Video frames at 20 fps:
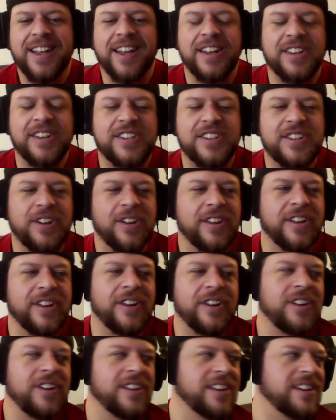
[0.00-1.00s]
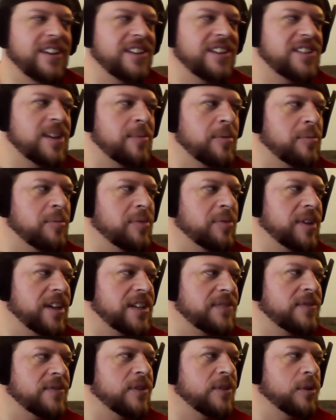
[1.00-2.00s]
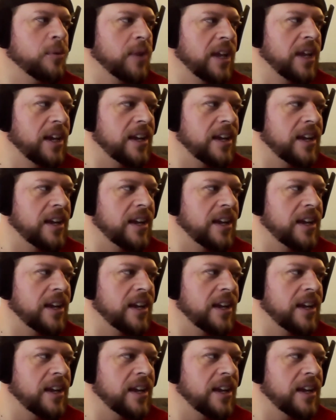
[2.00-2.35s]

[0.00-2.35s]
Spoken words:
and install it all in a separate place for a week.